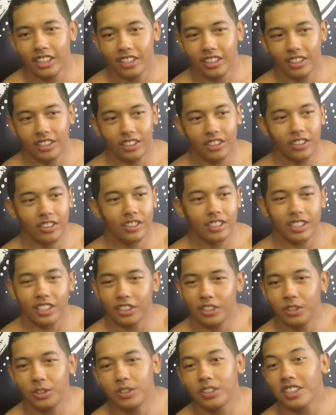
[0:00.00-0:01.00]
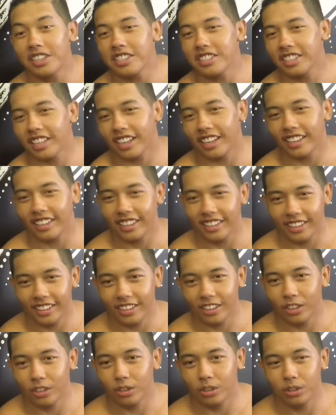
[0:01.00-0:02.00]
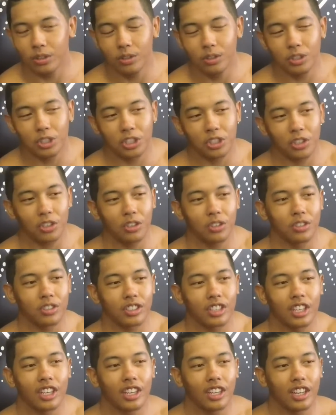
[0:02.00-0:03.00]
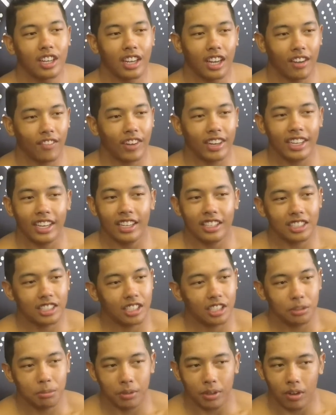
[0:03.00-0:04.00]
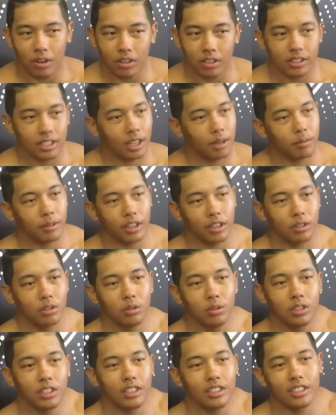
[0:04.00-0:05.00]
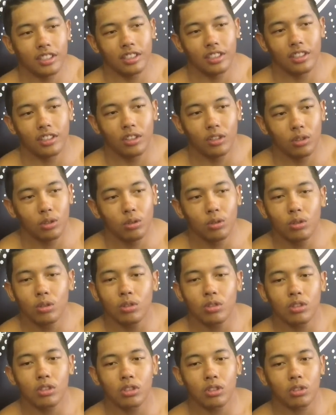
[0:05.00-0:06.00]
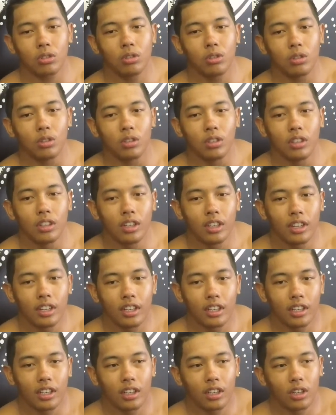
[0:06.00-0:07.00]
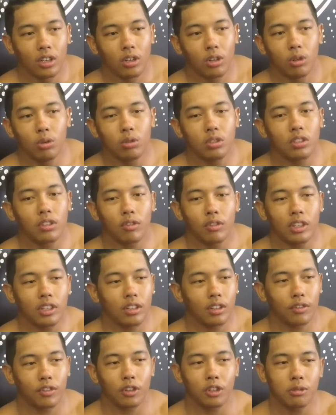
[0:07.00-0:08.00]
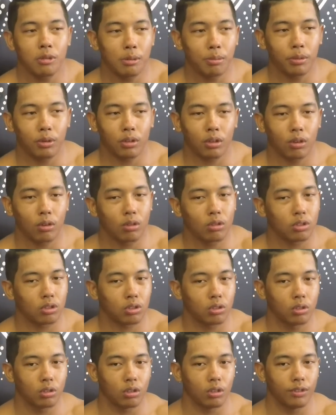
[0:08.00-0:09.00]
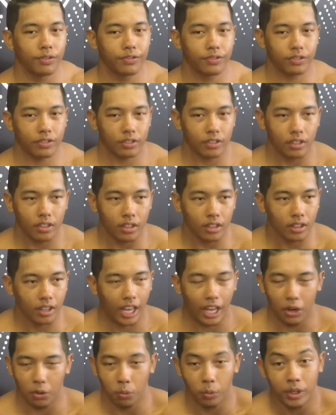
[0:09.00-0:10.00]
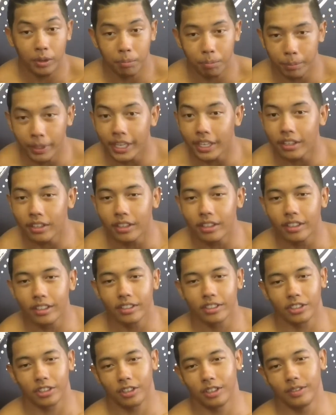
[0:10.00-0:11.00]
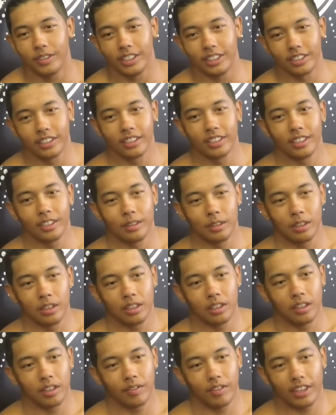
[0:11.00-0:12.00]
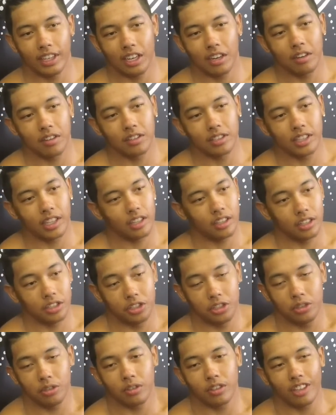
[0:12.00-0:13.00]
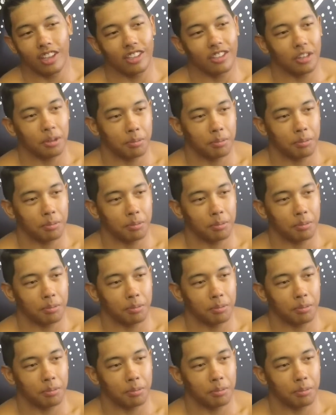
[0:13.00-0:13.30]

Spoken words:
You know, it's like, who does that? You know, who shows? And my dad tells me all the time, like, who does it? You know, who goes to school? Who was one of the first people to go to school and win big tournaments? My dad was like, it's you, Rolando.